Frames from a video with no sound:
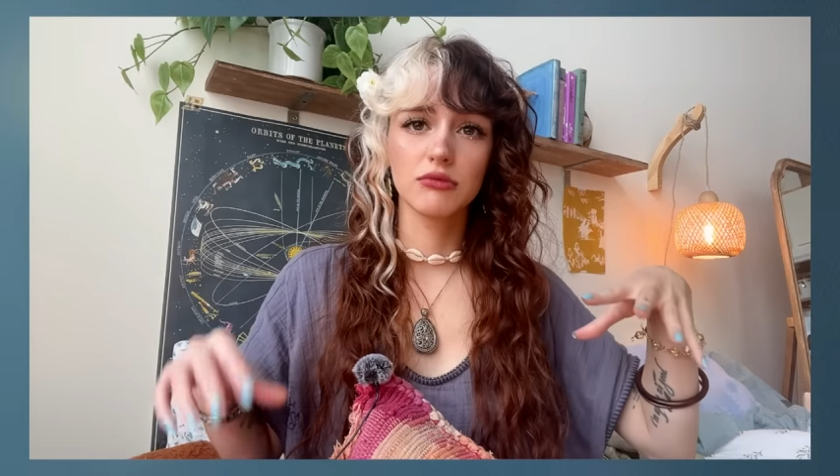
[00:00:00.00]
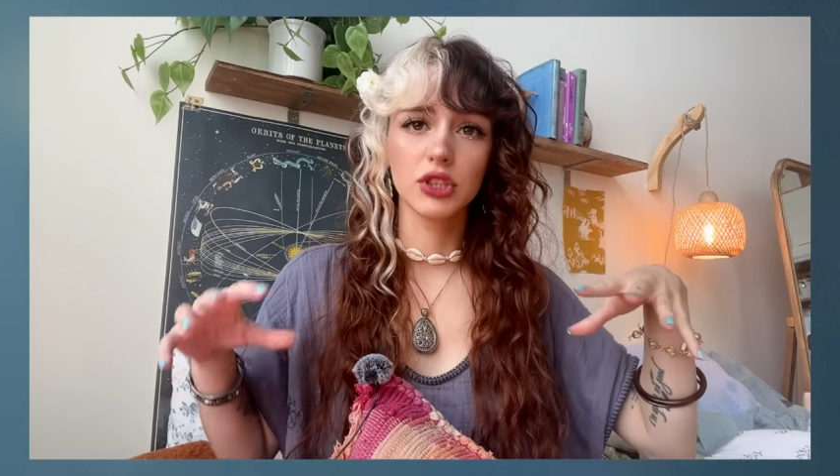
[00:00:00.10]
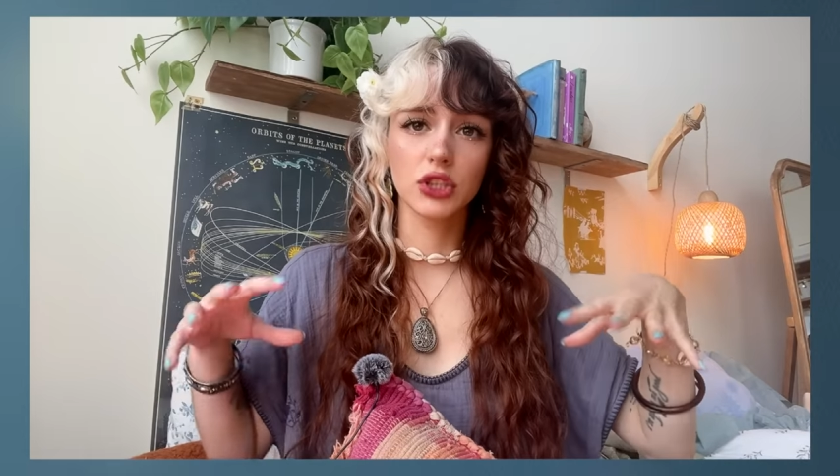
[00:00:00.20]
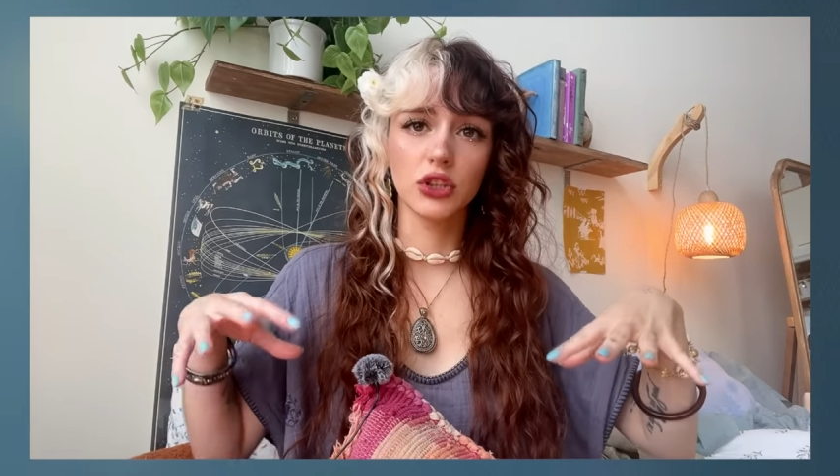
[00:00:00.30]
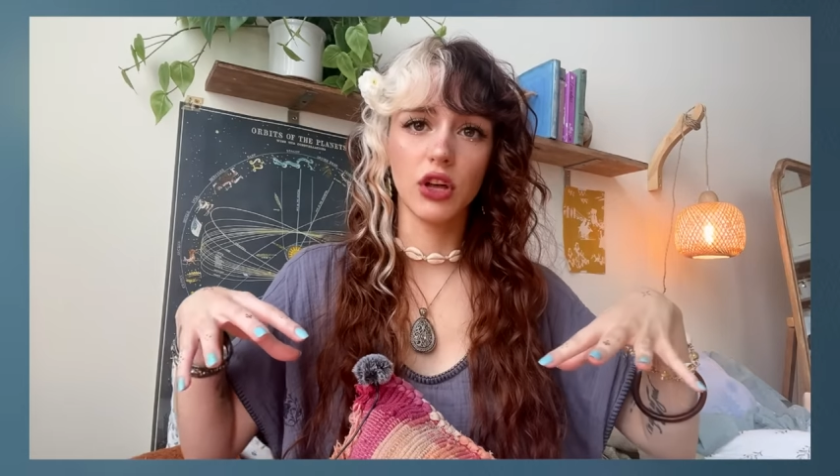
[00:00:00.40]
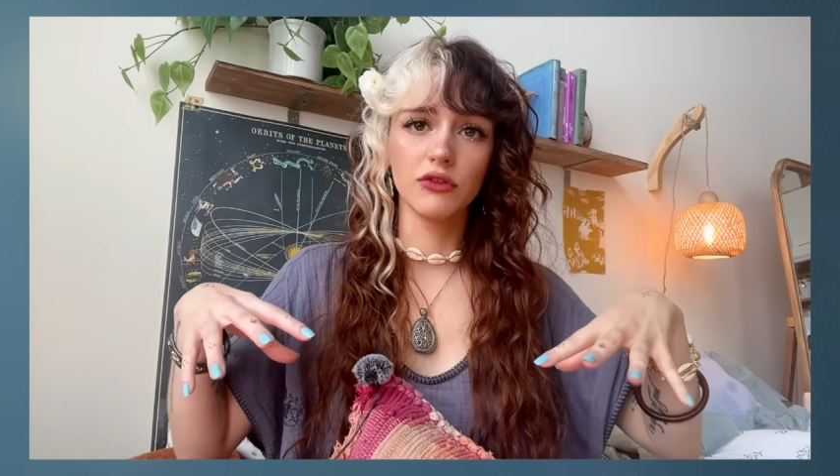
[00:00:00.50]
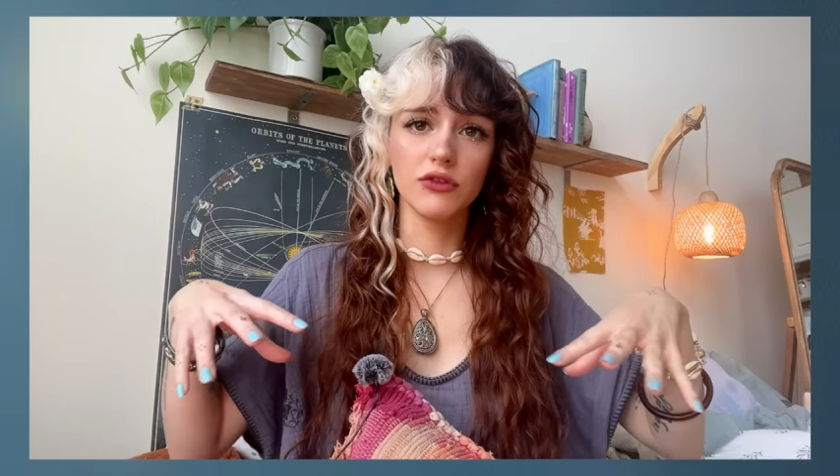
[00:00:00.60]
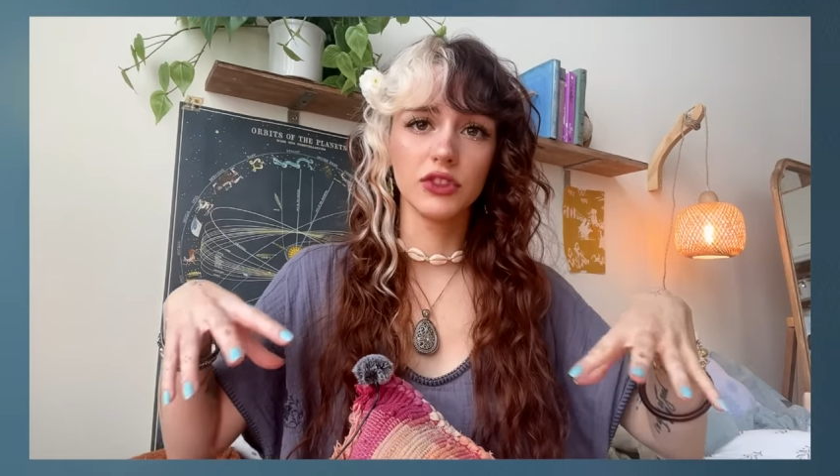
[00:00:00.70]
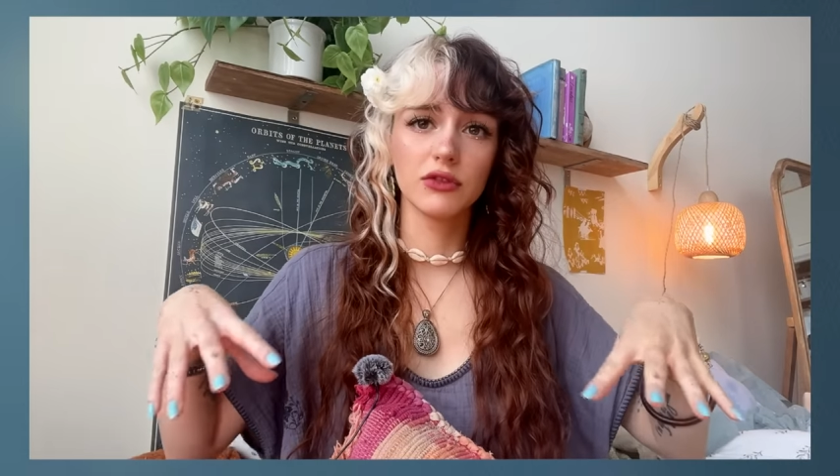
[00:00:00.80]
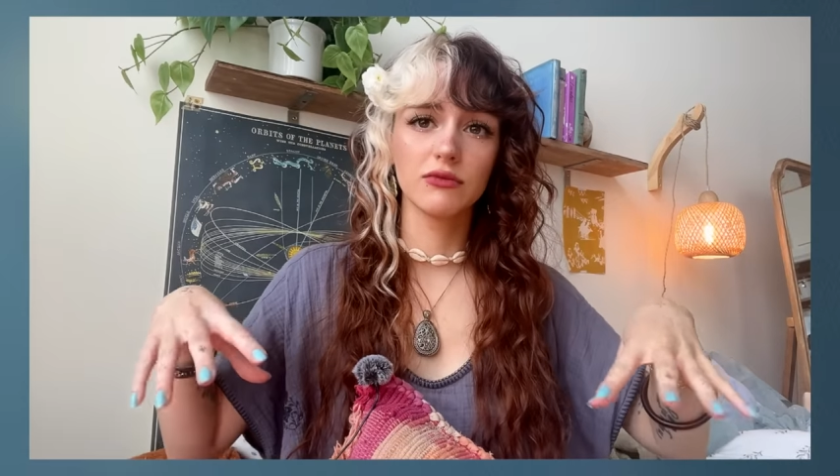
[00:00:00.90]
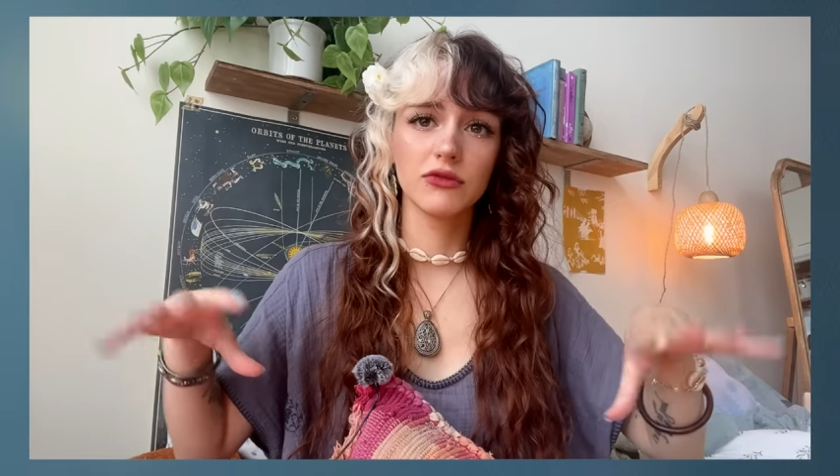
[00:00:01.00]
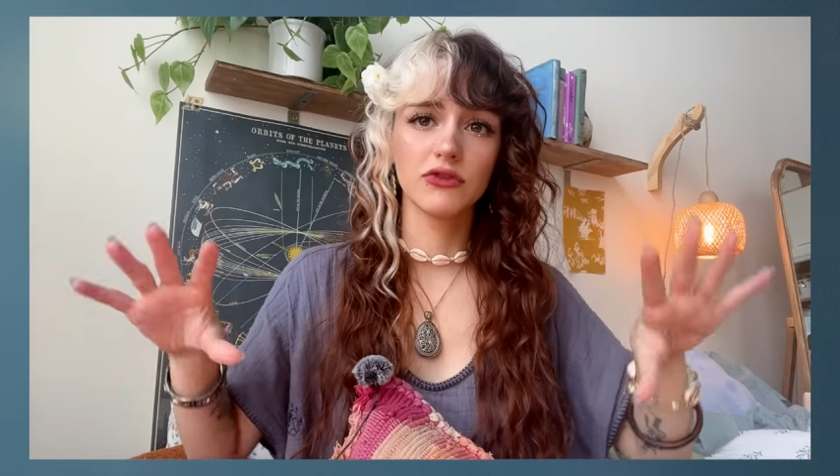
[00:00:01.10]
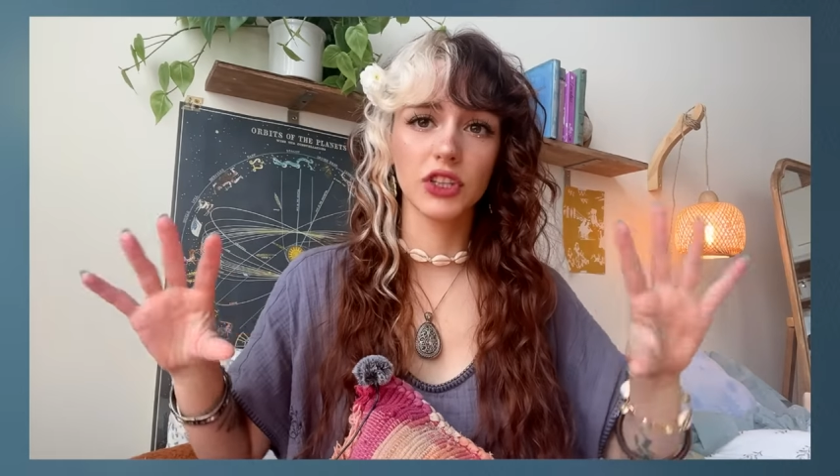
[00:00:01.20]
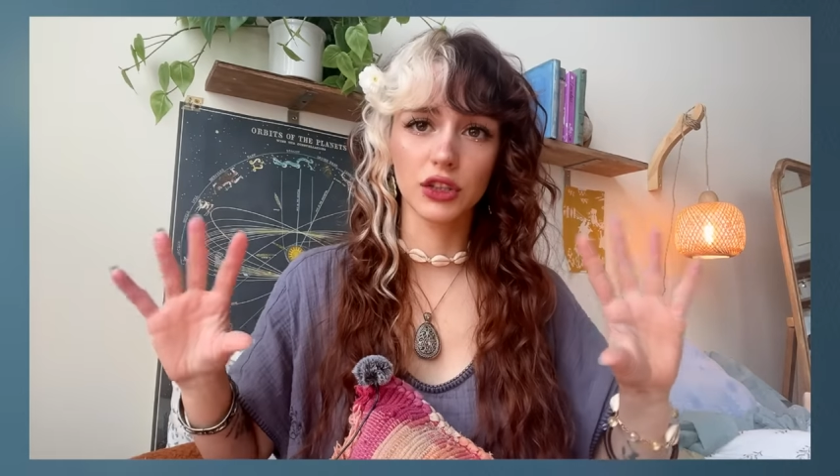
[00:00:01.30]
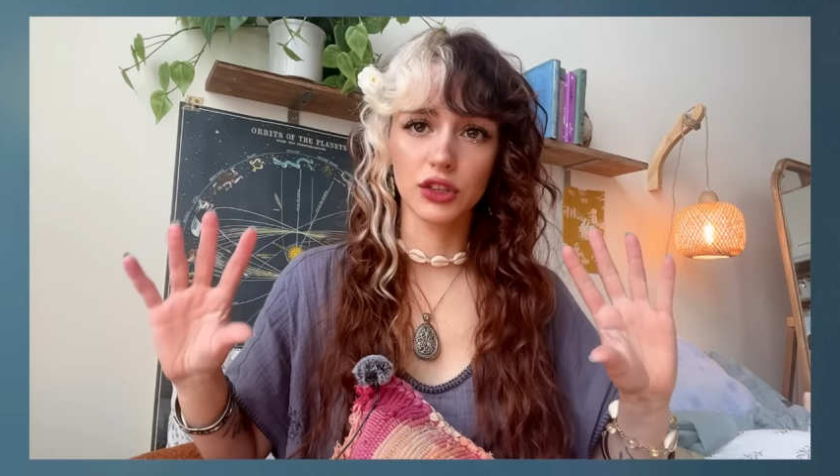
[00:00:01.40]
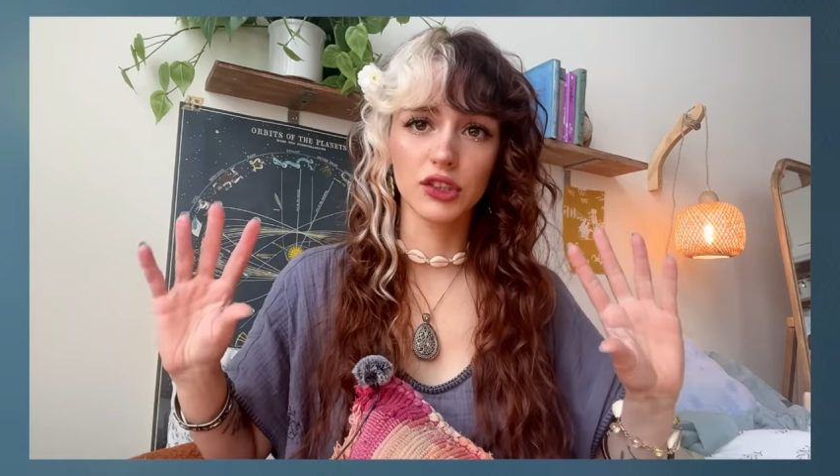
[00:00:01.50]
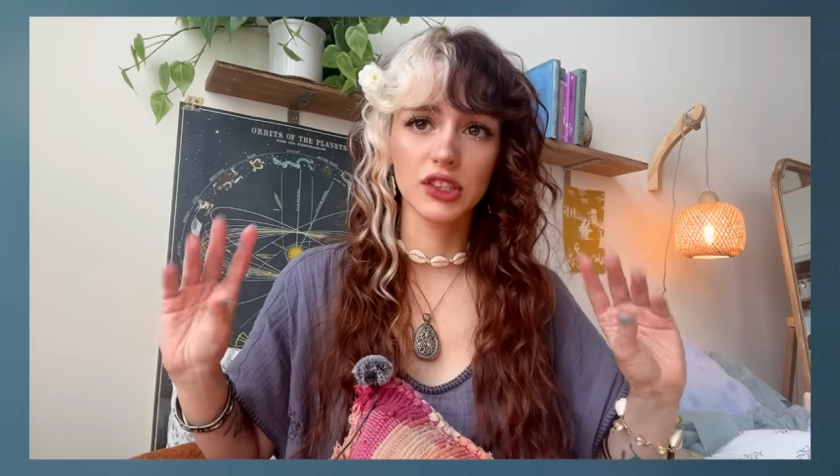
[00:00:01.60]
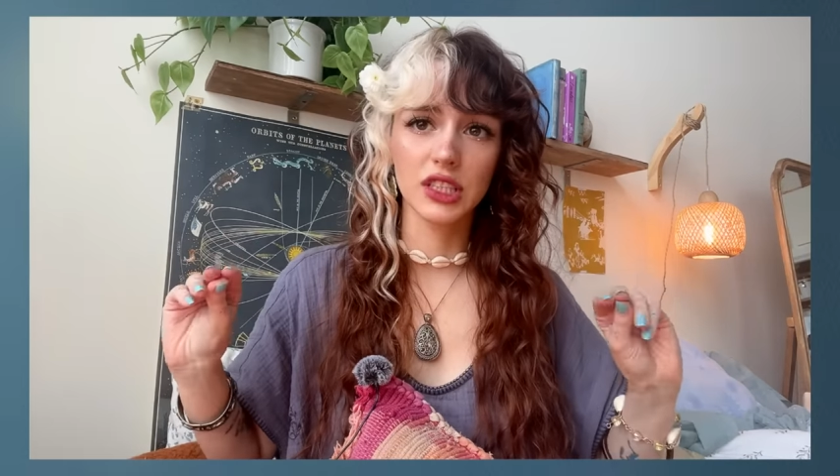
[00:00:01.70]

gloved fingers